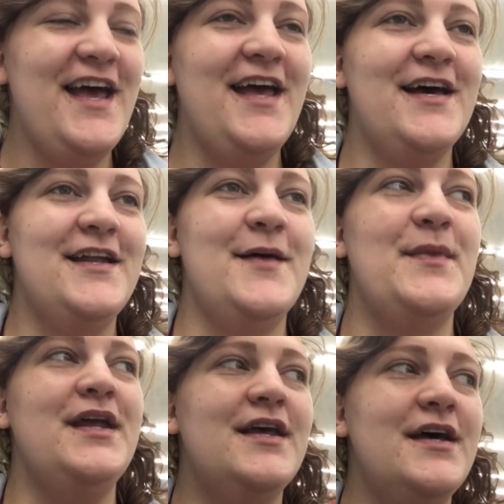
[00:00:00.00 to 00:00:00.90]
And I'm
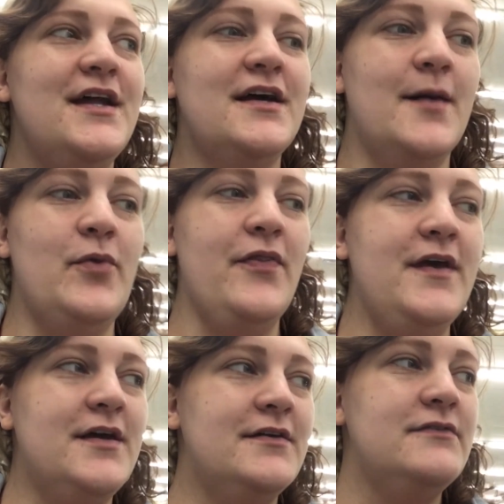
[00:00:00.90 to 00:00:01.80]
gonna get a couple
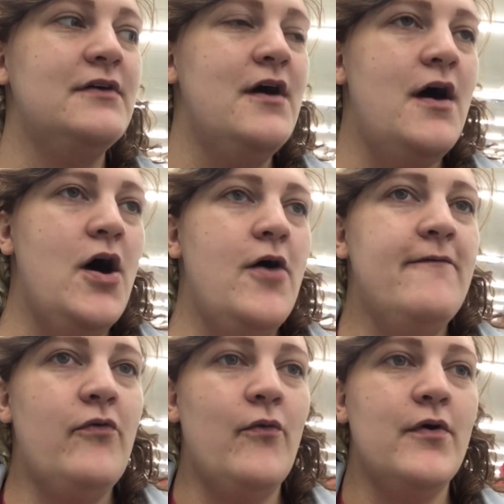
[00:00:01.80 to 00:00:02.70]
things
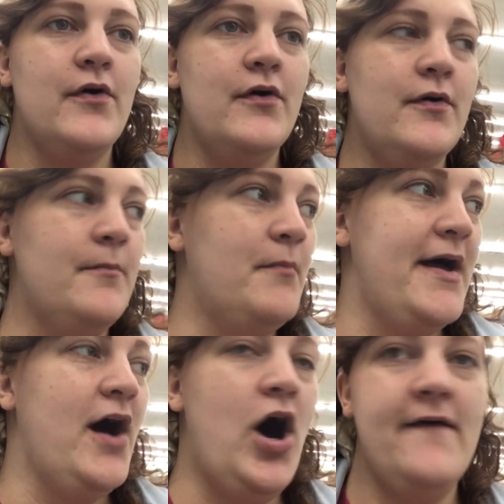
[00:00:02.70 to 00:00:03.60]
for
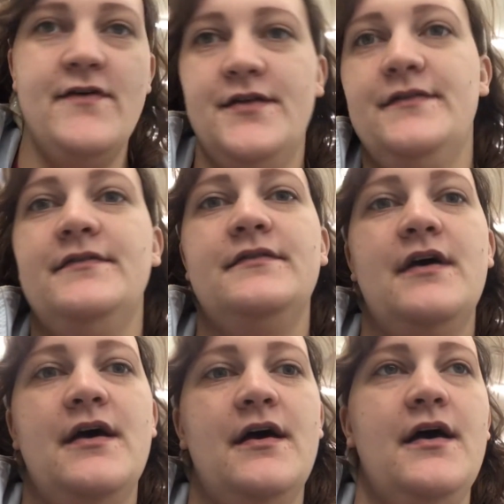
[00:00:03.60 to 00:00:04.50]
my office.
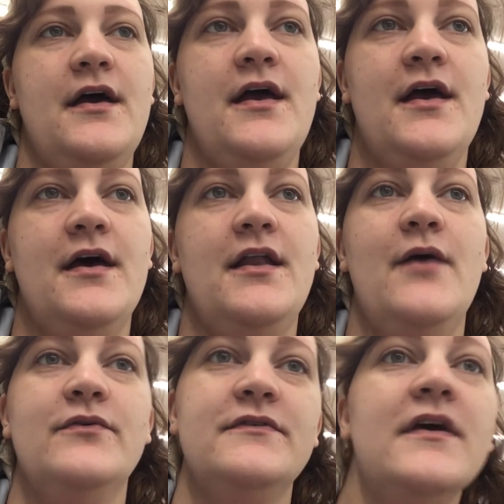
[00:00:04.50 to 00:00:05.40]
And I
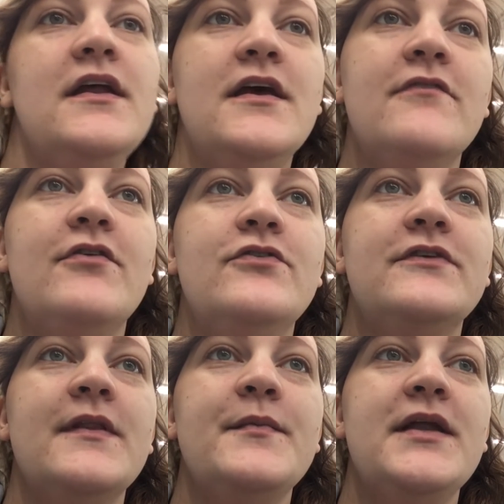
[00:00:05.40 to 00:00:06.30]
was gonna get
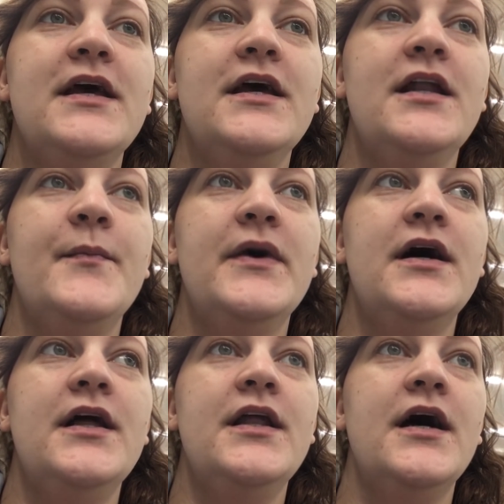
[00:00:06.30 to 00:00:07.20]
frozen lemonade,
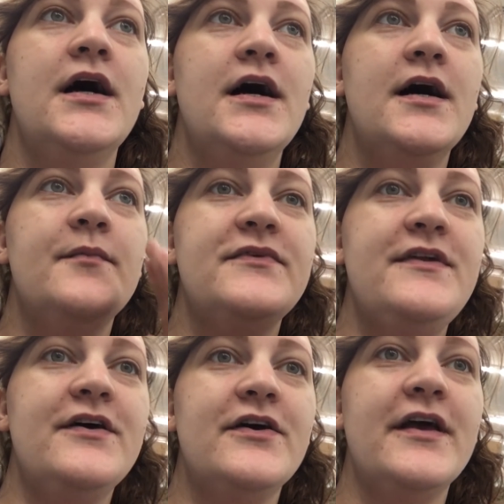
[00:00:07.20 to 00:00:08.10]
but I'm
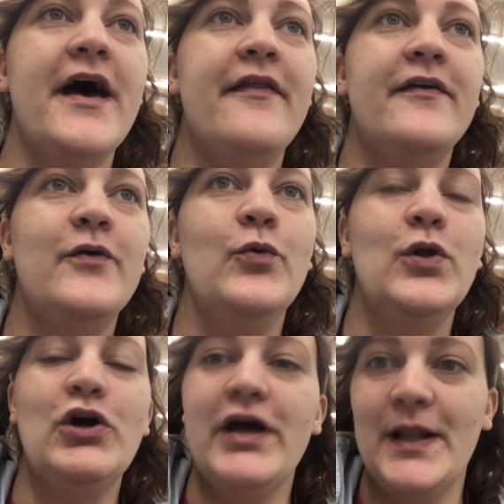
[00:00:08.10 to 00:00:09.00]
staring at the
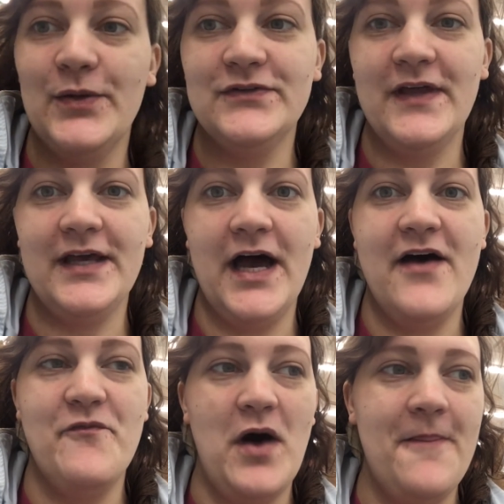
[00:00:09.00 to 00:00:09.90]
cooler and it looks like I
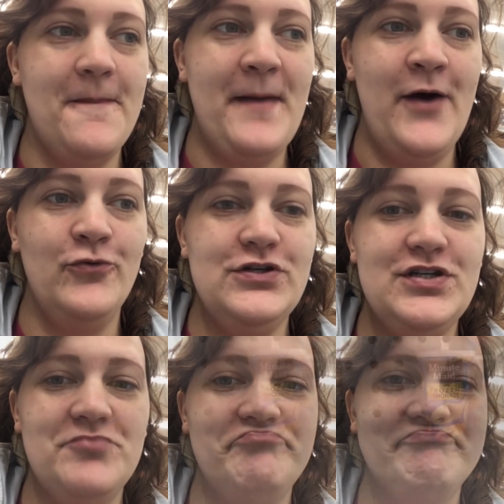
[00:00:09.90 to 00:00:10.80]
have bought them out.